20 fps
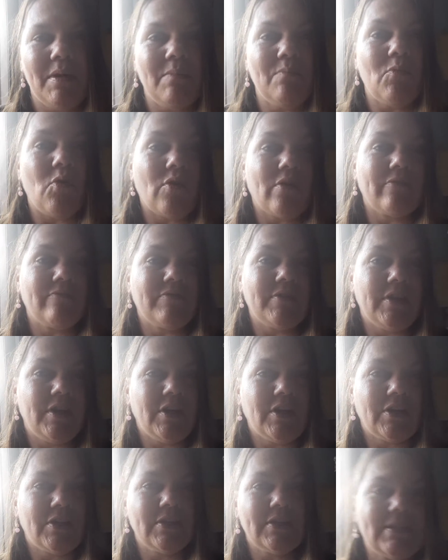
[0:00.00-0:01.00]
be more
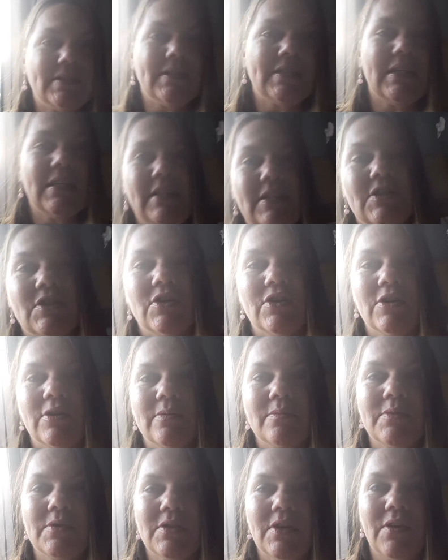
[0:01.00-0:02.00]
rehearsed in
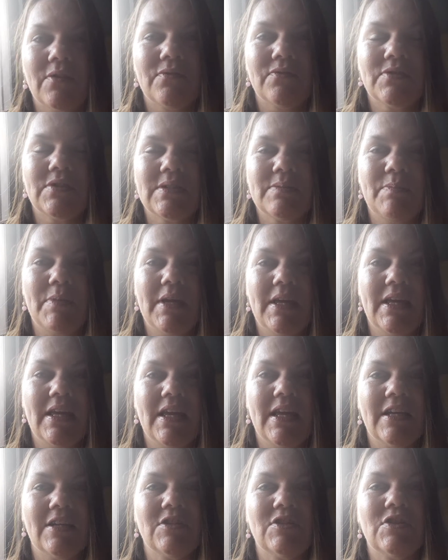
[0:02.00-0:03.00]
terms of
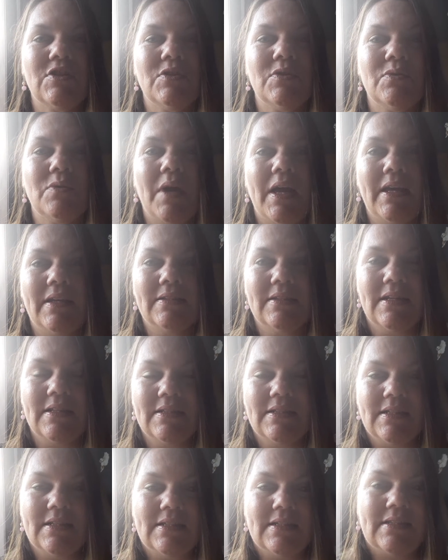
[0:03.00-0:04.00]
speaking to a
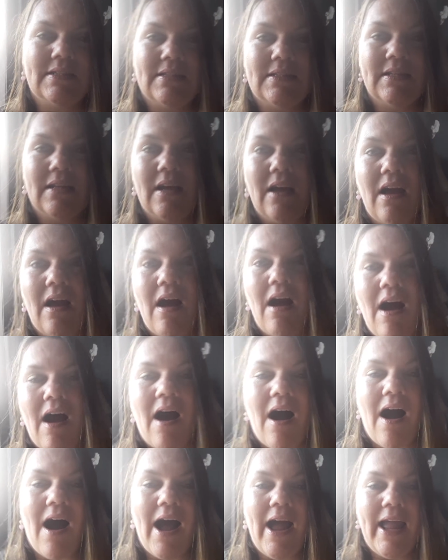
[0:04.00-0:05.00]
dentist.
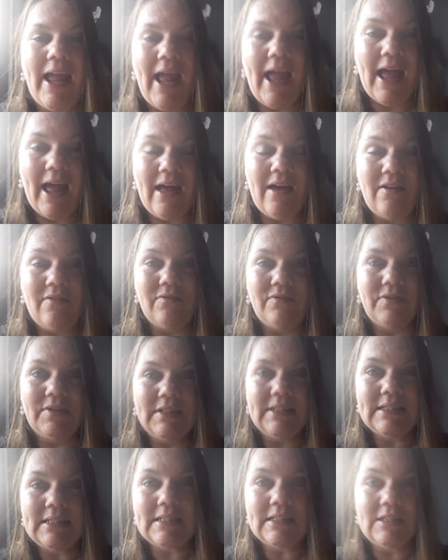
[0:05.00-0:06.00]
I have
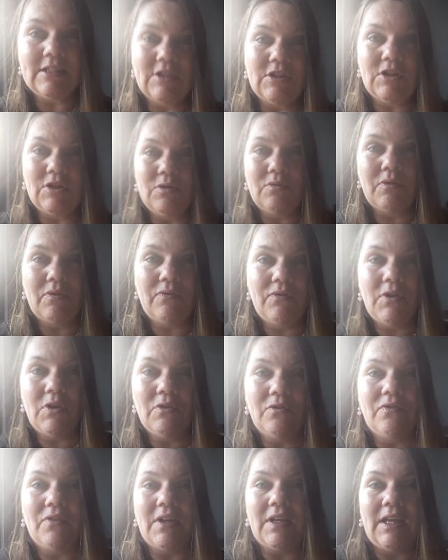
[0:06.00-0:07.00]
listened to a
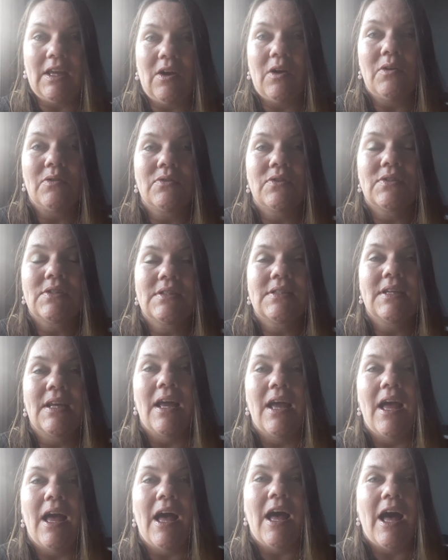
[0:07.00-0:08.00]
few videos
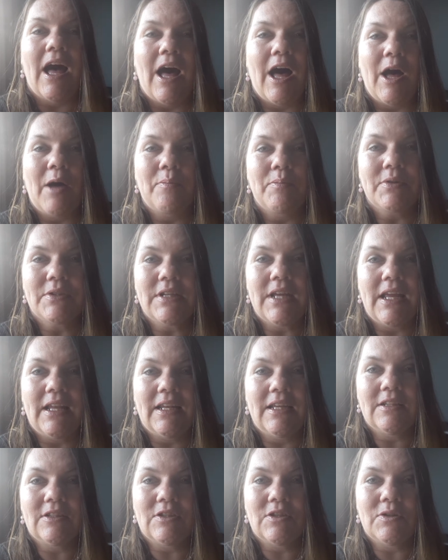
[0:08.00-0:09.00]

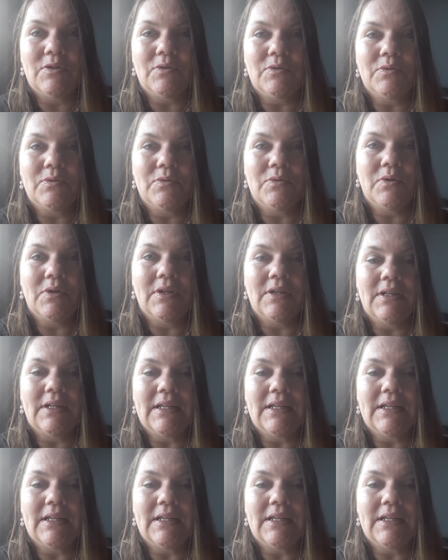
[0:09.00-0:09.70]
pertaining to